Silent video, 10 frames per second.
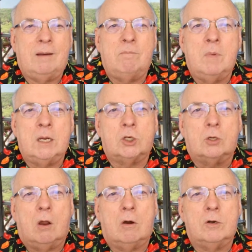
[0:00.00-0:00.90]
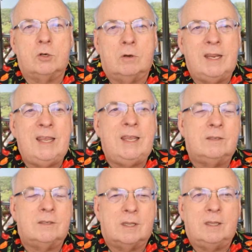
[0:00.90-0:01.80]
And we've
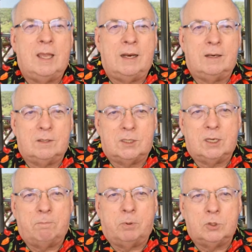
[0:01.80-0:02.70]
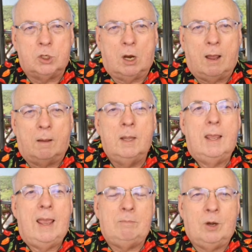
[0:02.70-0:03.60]
all heard the phrase paying your
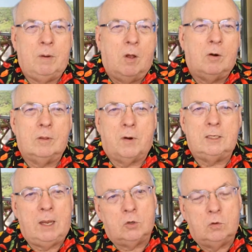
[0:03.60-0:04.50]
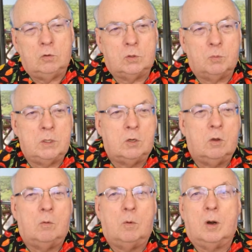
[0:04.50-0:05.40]
dues when you go to work for a company.
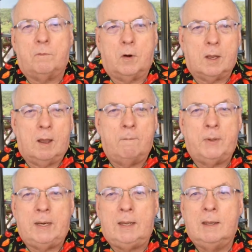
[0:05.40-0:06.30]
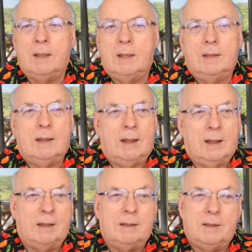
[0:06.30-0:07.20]
Back
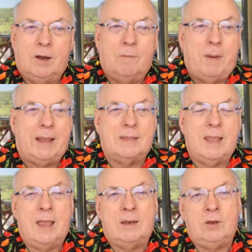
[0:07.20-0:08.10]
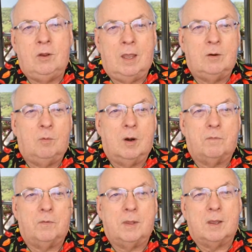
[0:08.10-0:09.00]
then you had to work for the company
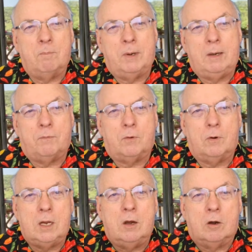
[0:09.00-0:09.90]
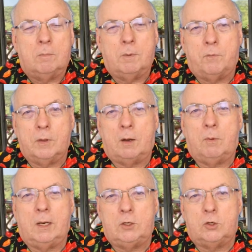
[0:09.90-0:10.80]
for a year before they really
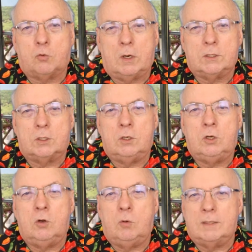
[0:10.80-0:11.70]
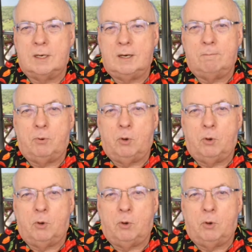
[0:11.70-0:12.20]
trusted you as an employee.